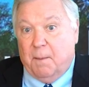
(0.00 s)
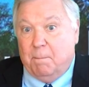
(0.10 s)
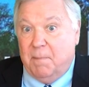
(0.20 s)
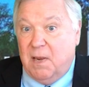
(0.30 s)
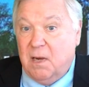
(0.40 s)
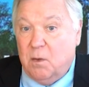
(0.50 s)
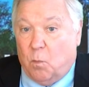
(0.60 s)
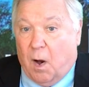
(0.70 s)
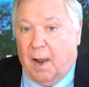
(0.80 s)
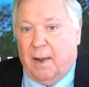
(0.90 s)

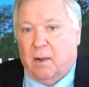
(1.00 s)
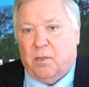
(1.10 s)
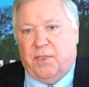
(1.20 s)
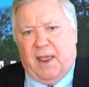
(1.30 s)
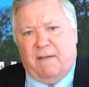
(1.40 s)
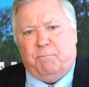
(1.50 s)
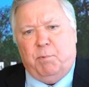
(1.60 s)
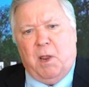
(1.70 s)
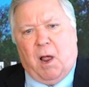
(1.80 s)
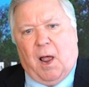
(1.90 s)
Meanwhile, the
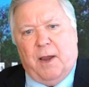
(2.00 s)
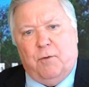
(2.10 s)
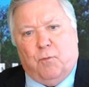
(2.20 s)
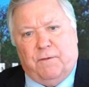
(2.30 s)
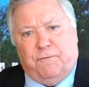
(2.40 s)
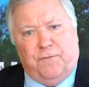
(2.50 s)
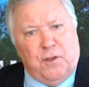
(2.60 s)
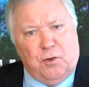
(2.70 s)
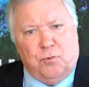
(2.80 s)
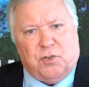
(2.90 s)
FBI
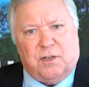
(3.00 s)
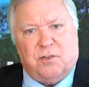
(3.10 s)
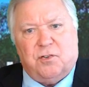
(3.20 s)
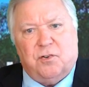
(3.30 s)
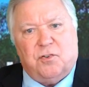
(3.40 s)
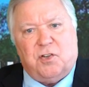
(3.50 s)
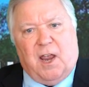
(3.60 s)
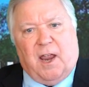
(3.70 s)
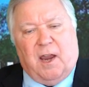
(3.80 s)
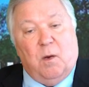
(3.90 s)
refuses to
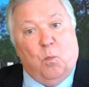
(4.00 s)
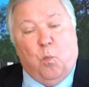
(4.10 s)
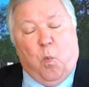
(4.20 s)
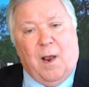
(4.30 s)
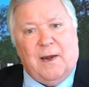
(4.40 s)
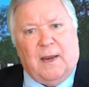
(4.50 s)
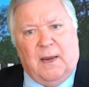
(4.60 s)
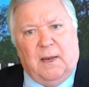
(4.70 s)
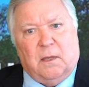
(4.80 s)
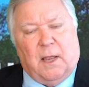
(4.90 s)
say what
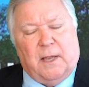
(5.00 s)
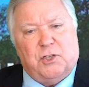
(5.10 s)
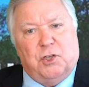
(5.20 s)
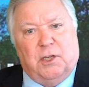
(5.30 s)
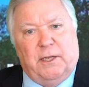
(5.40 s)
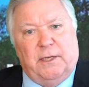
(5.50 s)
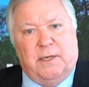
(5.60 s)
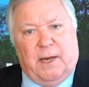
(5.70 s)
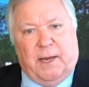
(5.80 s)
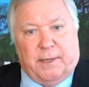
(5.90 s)
he allegedly
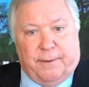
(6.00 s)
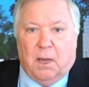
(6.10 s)
did.